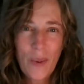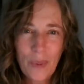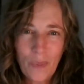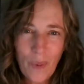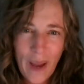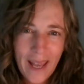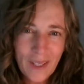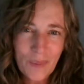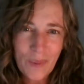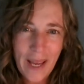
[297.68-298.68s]
but when
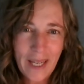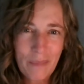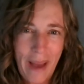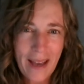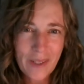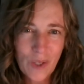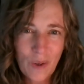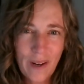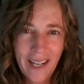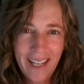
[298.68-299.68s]
you're writing
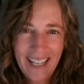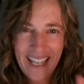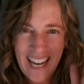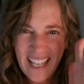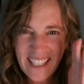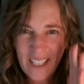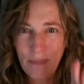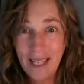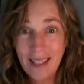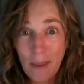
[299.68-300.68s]
backstory, it has to
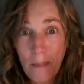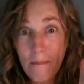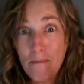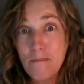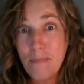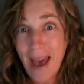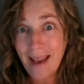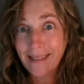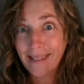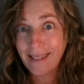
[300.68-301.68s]
be the
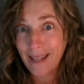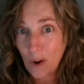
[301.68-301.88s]
best